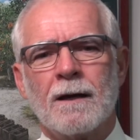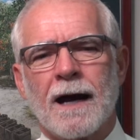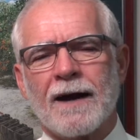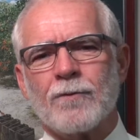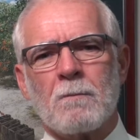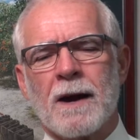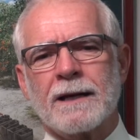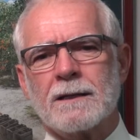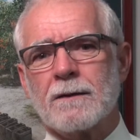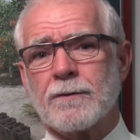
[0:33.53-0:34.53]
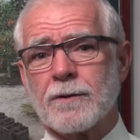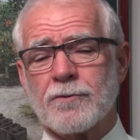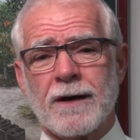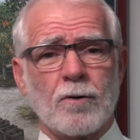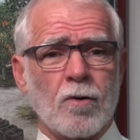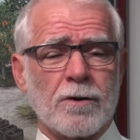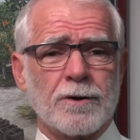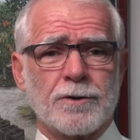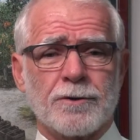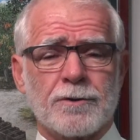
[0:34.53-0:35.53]
I'm reminded of the great
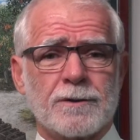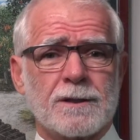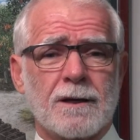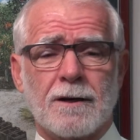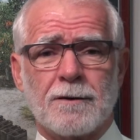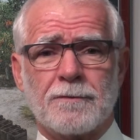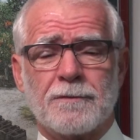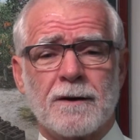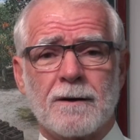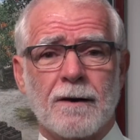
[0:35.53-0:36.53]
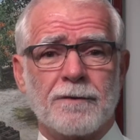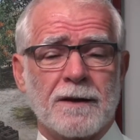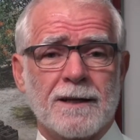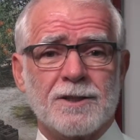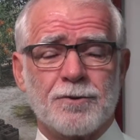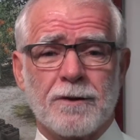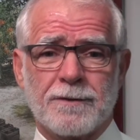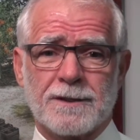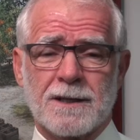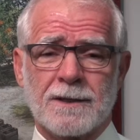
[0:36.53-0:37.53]
orators of the history of
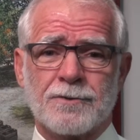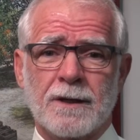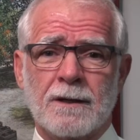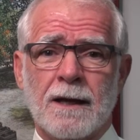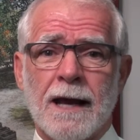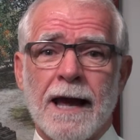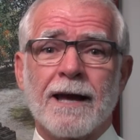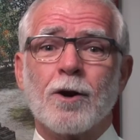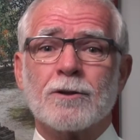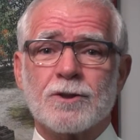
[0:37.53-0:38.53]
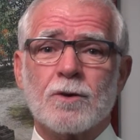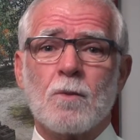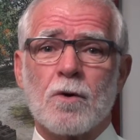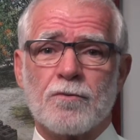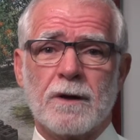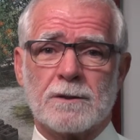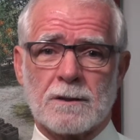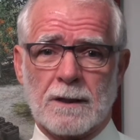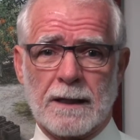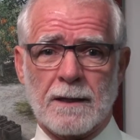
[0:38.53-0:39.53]
this country, and also more
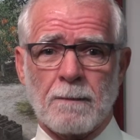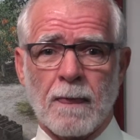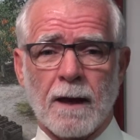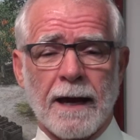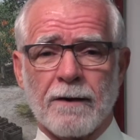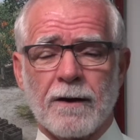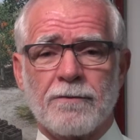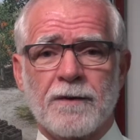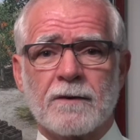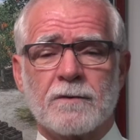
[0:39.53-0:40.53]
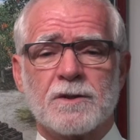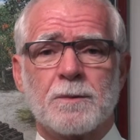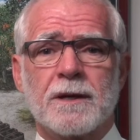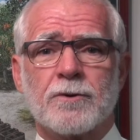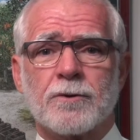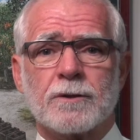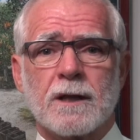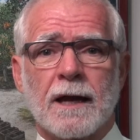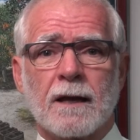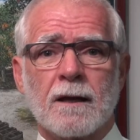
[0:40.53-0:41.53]
recently, effective speakers
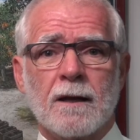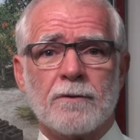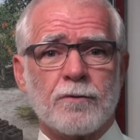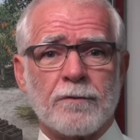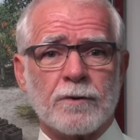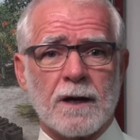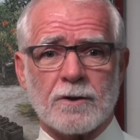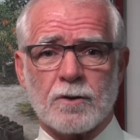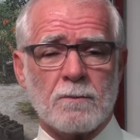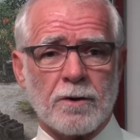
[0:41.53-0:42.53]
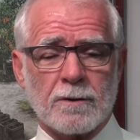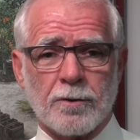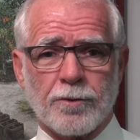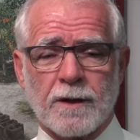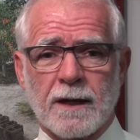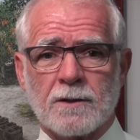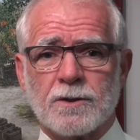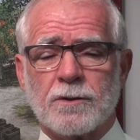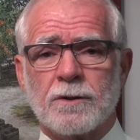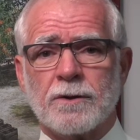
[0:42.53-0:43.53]
like the Reverend Dr. Martin Luther King
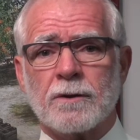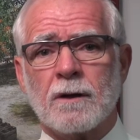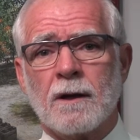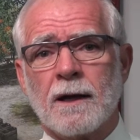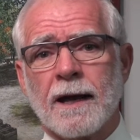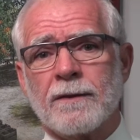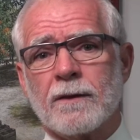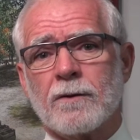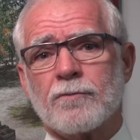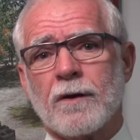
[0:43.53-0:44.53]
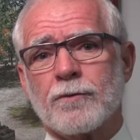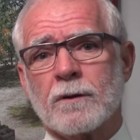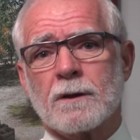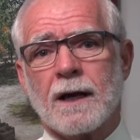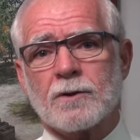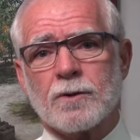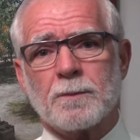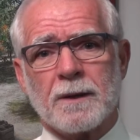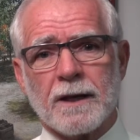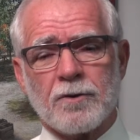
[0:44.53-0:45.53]
Jr. and the Reverend Dr.
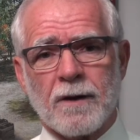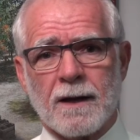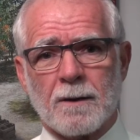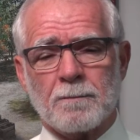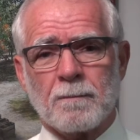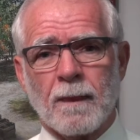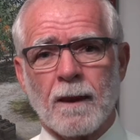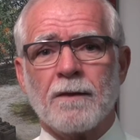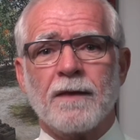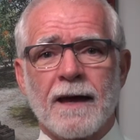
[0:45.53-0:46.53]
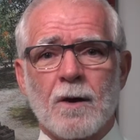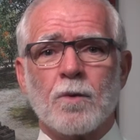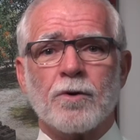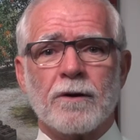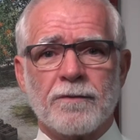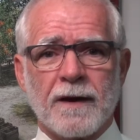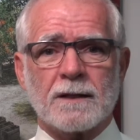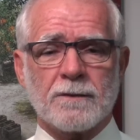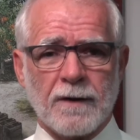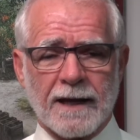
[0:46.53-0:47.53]
Billy Graham. They were
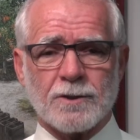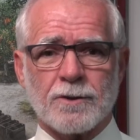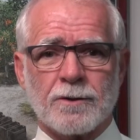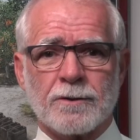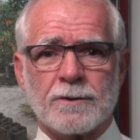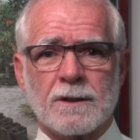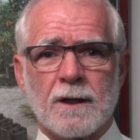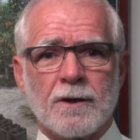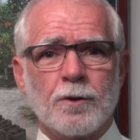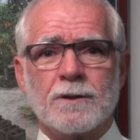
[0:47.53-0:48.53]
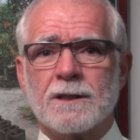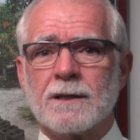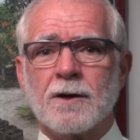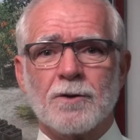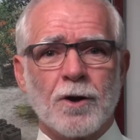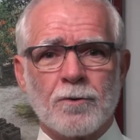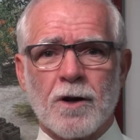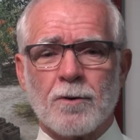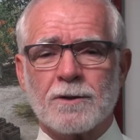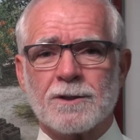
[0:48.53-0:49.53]
effective lecturers using no
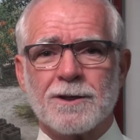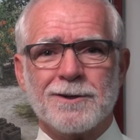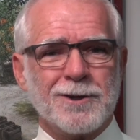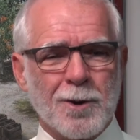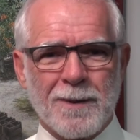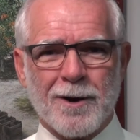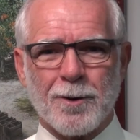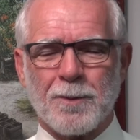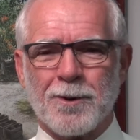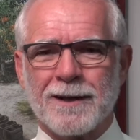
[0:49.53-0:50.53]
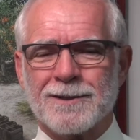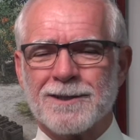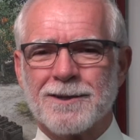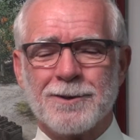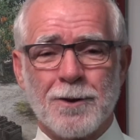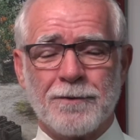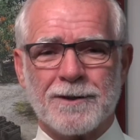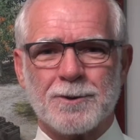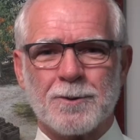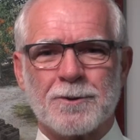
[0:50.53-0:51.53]
notes, no PowerPoints, no
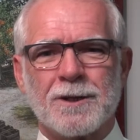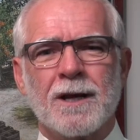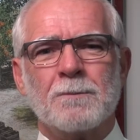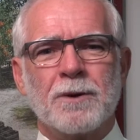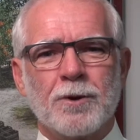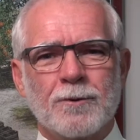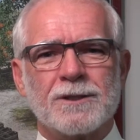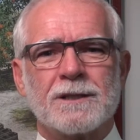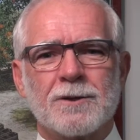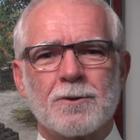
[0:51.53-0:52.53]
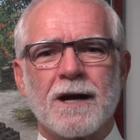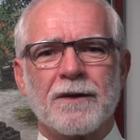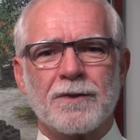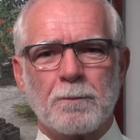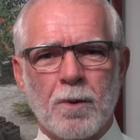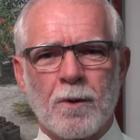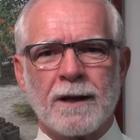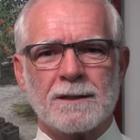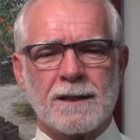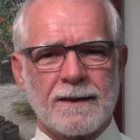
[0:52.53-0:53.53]
visuals, but you still got the
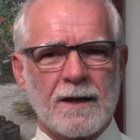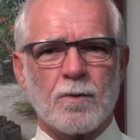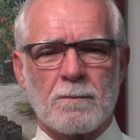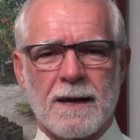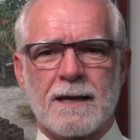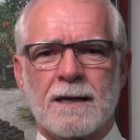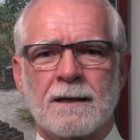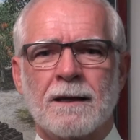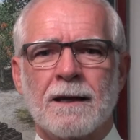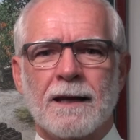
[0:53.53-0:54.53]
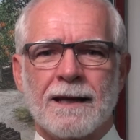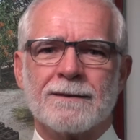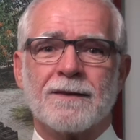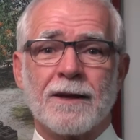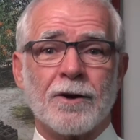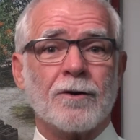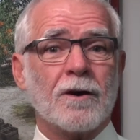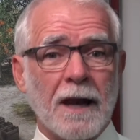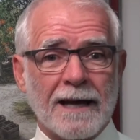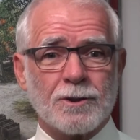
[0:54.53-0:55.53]
points that they were making in their
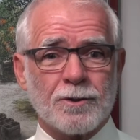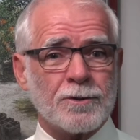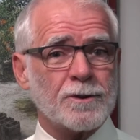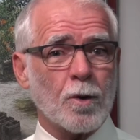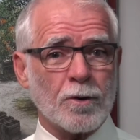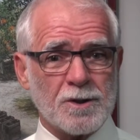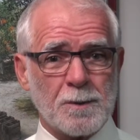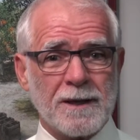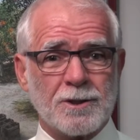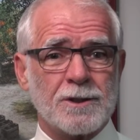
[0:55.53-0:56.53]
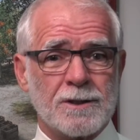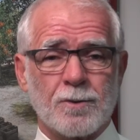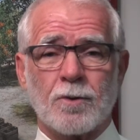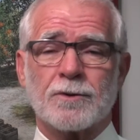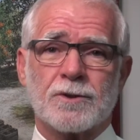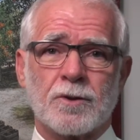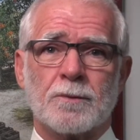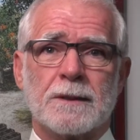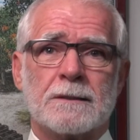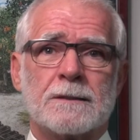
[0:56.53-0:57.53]
lectures or speeches or
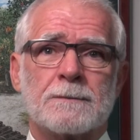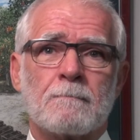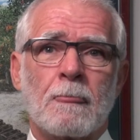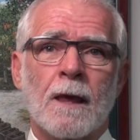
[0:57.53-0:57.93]
sermons.